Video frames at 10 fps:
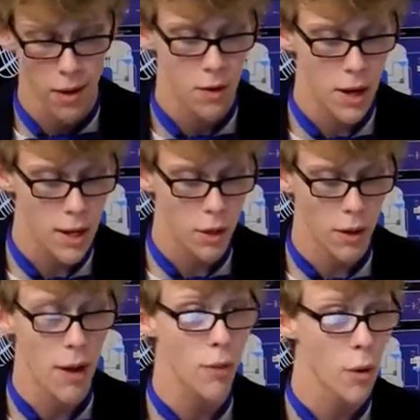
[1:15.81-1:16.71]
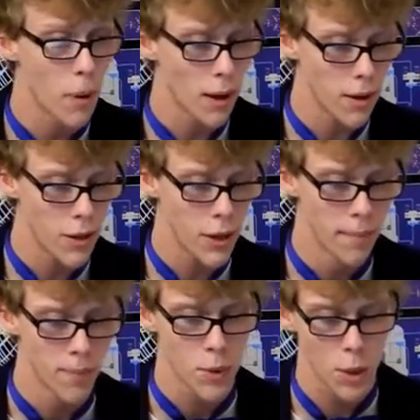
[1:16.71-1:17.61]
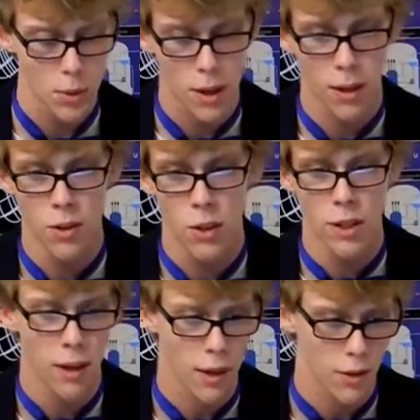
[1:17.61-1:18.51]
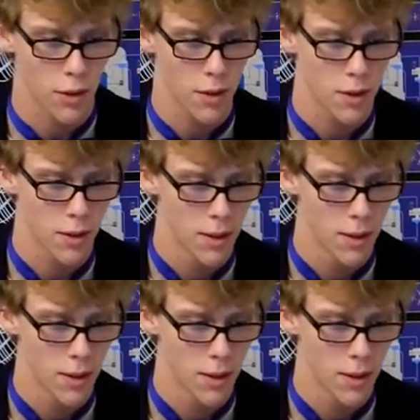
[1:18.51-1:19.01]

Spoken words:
nature, anthropology, sociology, and cultures.